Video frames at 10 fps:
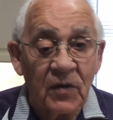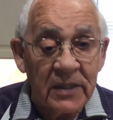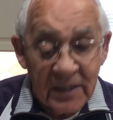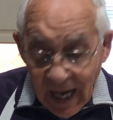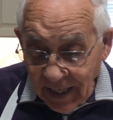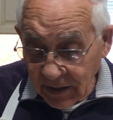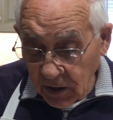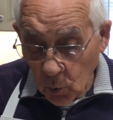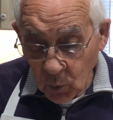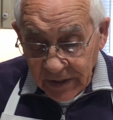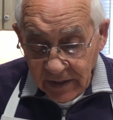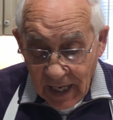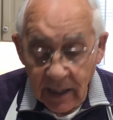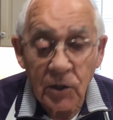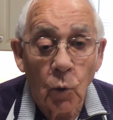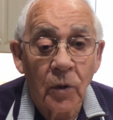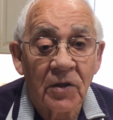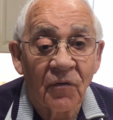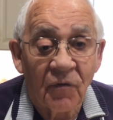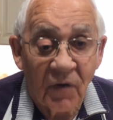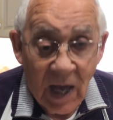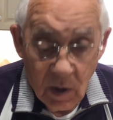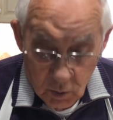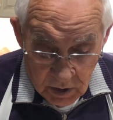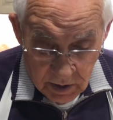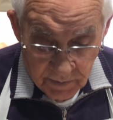start, we start with the flour